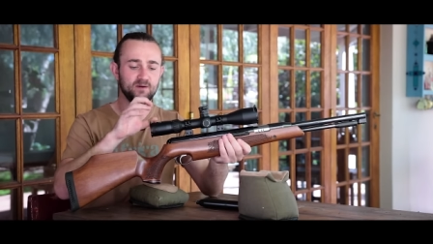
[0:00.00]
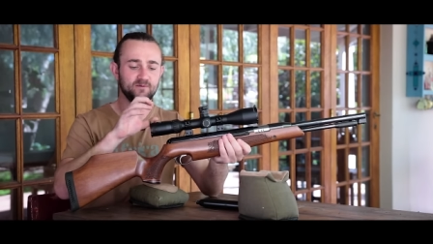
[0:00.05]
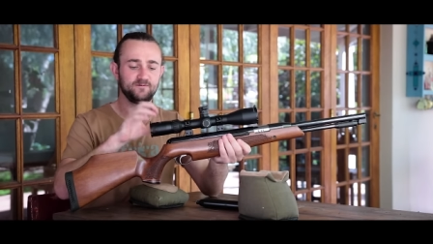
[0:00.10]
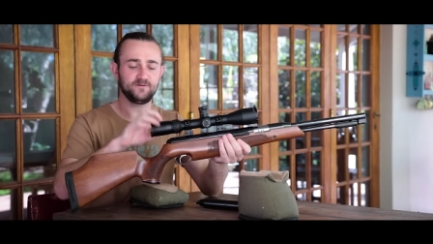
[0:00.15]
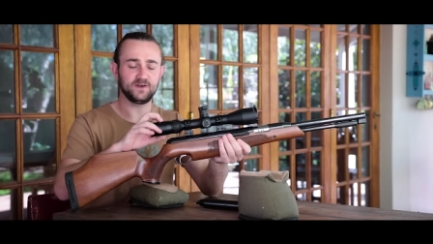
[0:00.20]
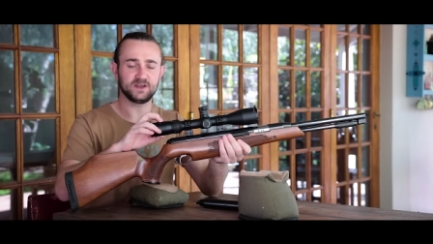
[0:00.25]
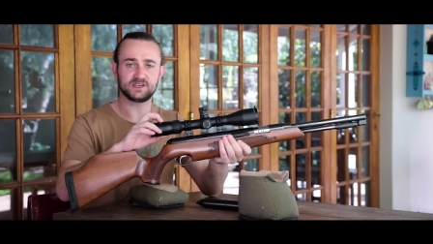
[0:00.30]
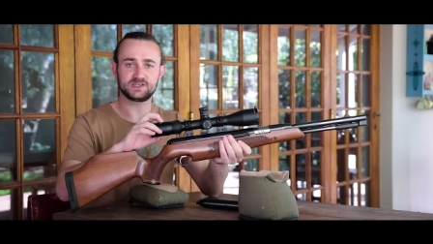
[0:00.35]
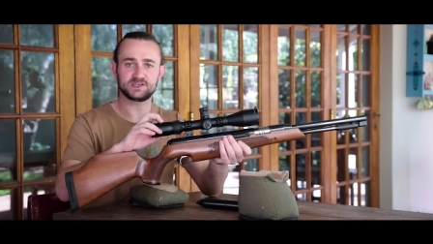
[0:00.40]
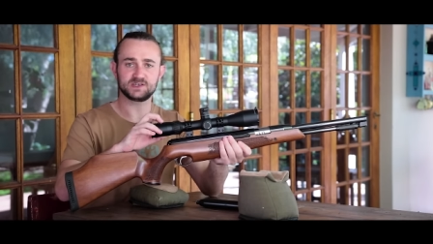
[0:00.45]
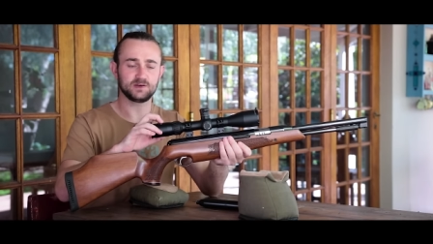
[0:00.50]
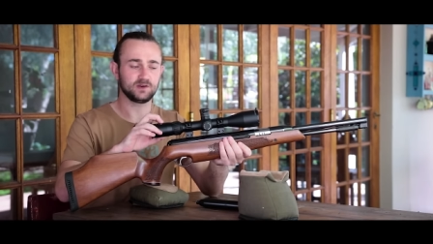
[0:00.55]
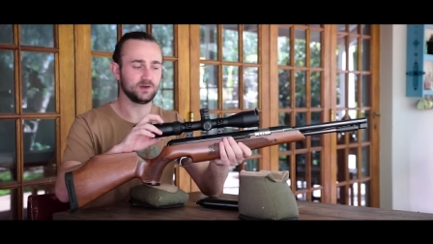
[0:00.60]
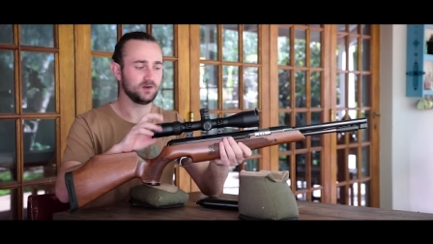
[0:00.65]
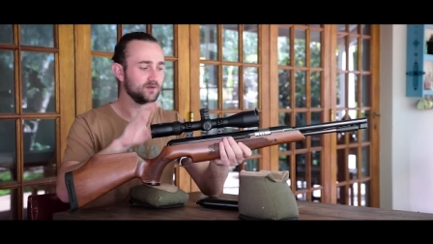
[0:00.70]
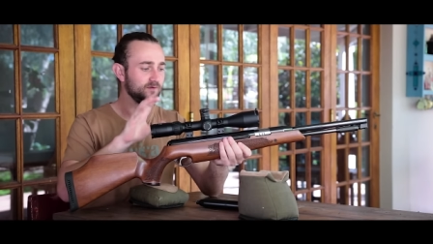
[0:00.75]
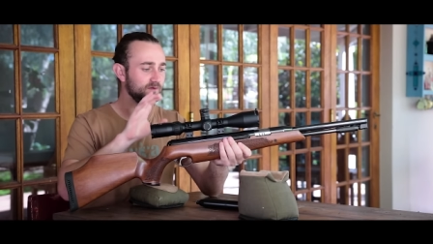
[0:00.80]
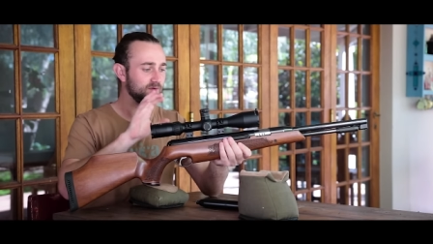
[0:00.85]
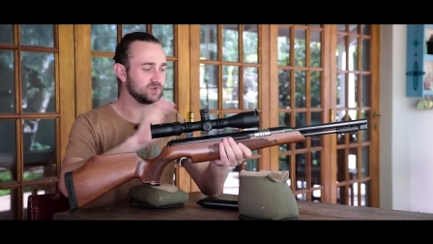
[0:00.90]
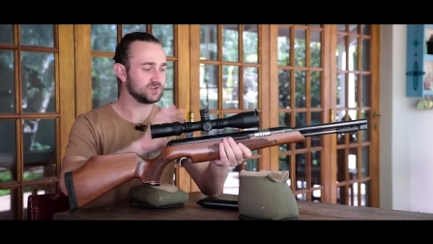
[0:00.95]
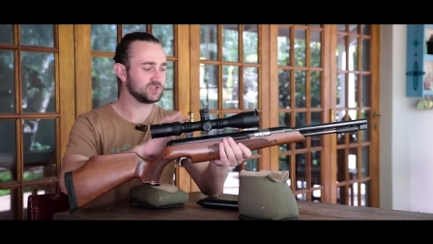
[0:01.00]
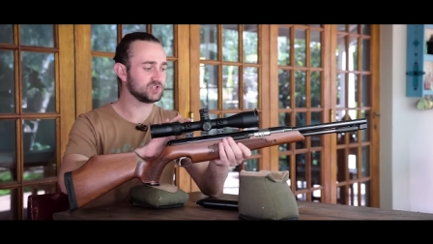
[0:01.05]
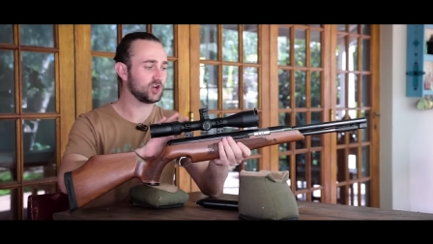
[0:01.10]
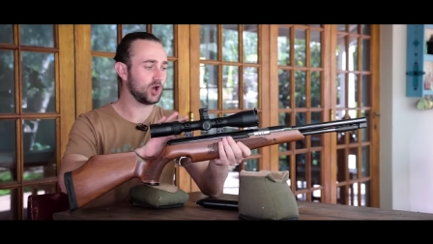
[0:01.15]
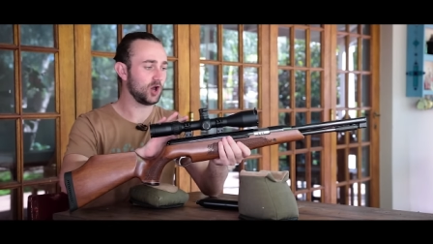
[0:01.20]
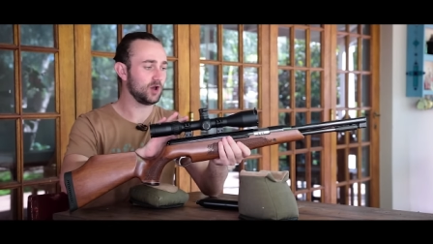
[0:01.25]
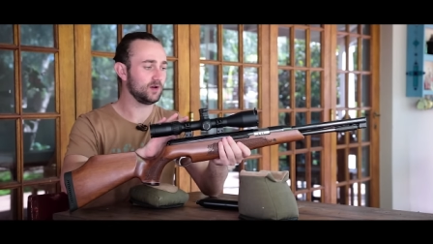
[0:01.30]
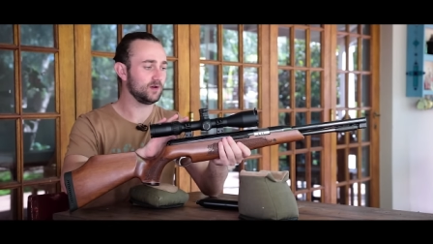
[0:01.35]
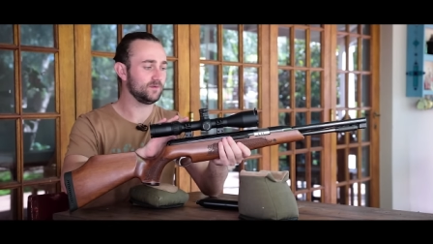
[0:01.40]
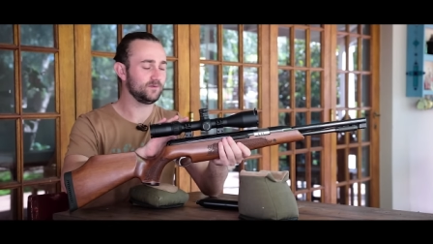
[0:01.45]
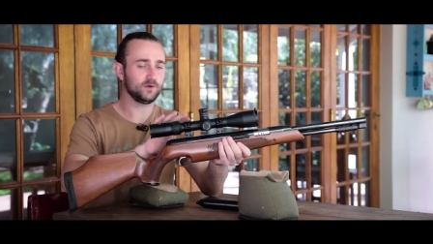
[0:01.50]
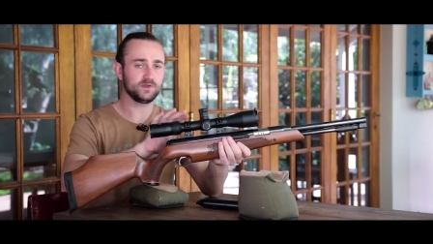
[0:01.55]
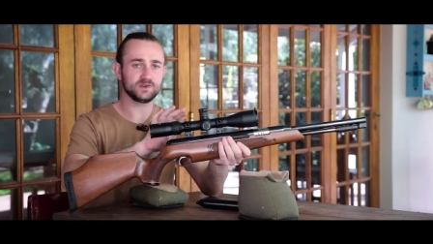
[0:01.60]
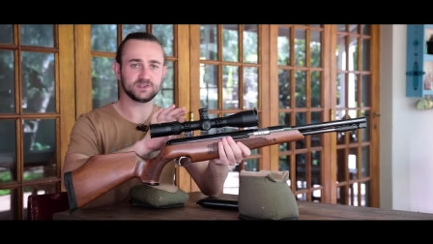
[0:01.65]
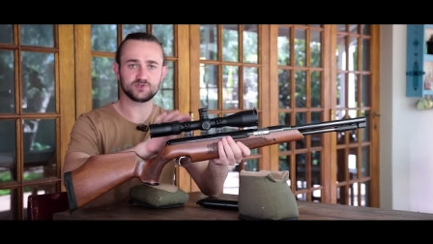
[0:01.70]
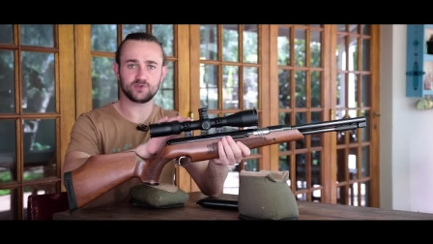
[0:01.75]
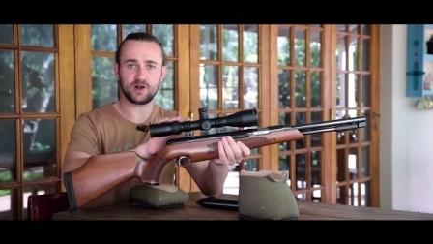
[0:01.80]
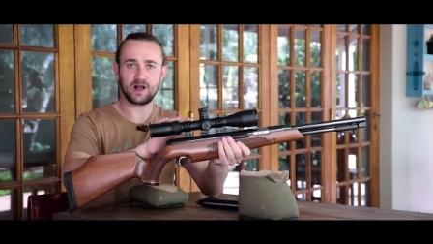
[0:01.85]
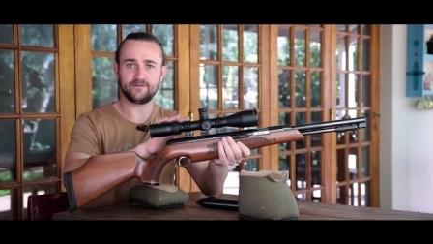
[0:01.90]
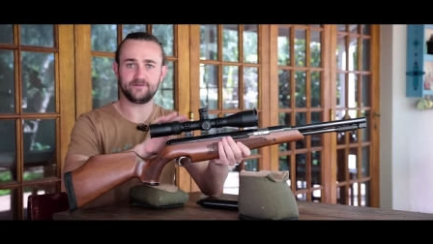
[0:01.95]
fit for the scope for
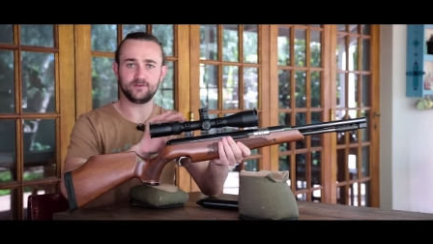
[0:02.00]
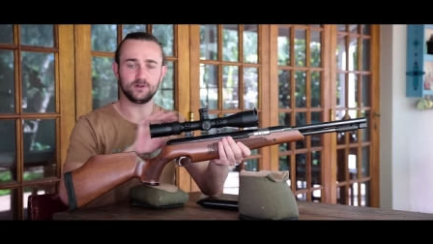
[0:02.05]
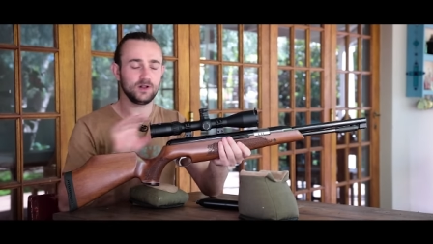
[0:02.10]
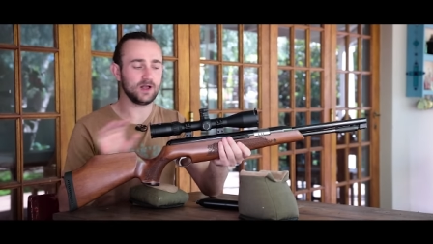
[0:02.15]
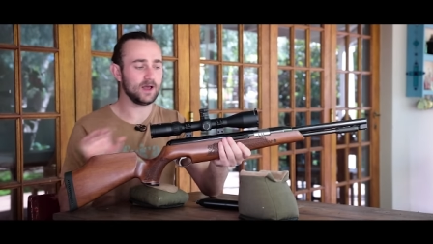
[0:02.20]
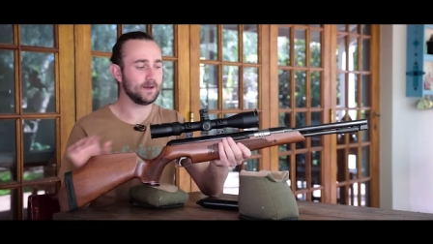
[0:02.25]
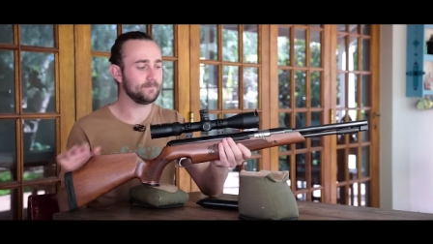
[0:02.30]
this rifle,